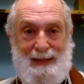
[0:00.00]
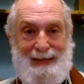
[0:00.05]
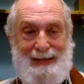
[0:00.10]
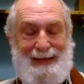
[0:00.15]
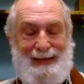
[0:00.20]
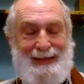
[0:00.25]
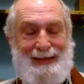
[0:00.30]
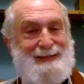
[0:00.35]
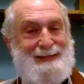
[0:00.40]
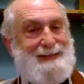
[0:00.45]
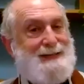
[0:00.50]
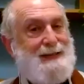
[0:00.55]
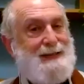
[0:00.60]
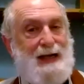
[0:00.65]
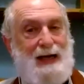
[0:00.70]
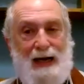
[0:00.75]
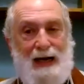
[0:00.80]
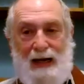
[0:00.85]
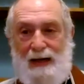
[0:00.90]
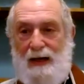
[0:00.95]
It's
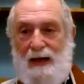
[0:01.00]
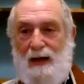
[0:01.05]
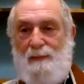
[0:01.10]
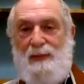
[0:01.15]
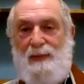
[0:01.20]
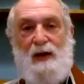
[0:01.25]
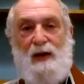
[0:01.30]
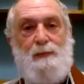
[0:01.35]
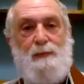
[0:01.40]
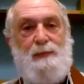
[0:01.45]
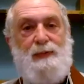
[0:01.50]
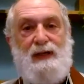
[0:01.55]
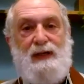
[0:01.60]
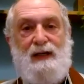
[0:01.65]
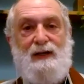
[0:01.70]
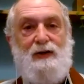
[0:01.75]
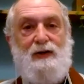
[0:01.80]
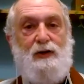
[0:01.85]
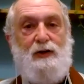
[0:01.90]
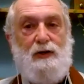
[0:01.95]
not about
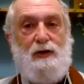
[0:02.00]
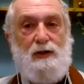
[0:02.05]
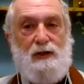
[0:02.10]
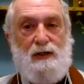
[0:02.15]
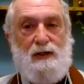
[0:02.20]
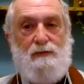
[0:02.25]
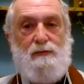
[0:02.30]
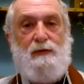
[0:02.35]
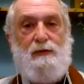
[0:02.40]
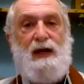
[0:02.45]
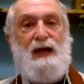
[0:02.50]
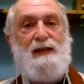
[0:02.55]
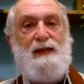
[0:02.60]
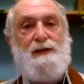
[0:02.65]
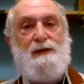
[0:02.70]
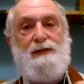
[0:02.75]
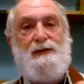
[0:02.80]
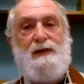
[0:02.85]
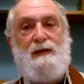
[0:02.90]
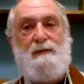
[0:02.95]
being good
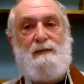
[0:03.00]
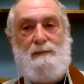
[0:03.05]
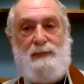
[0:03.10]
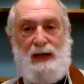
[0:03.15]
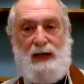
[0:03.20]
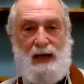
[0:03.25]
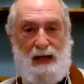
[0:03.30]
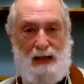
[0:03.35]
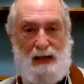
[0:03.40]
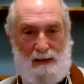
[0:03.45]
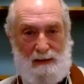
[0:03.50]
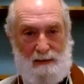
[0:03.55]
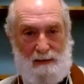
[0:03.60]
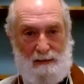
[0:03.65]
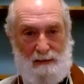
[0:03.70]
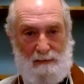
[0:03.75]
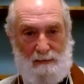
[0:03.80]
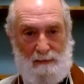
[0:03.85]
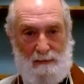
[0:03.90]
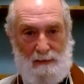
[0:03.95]
rather than bad.
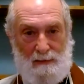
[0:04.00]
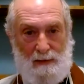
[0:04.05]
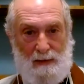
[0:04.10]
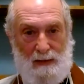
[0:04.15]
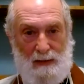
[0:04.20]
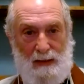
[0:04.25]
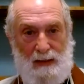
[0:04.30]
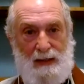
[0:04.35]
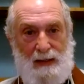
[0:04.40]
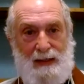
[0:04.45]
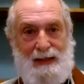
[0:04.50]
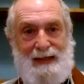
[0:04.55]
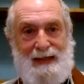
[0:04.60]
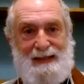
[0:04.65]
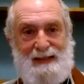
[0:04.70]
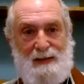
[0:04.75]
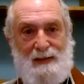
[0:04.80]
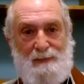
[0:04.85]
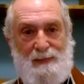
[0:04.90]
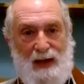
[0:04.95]

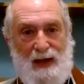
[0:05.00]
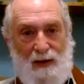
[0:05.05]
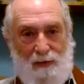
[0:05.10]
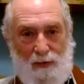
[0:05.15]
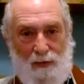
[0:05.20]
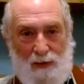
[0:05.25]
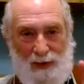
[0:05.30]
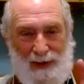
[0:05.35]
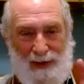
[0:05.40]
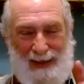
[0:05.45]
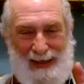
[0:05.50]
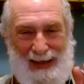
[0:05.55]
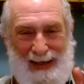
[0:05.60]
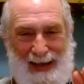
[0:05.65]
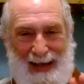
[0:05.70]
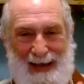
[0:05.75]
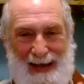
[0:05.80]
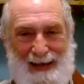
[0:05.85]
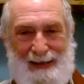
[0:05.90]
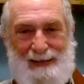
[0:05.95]
It's about
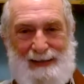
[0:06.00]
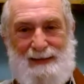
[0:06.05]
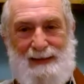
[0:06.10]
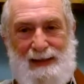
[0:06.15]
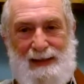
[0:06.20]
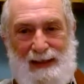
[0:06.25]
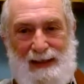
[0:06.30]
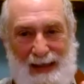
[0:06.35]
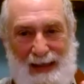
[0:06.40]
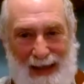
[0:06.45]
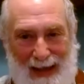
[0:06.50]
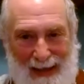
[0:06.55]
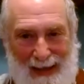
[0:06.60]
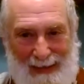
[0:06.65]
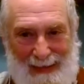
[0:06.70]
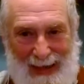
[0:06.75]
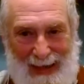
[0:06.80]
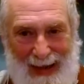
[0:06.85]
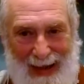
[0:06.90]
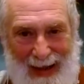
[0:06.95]
organically
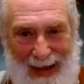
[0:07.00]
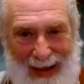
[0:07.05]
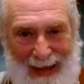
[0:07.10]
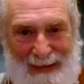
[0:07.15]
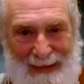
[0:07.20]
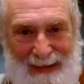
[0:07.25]
and at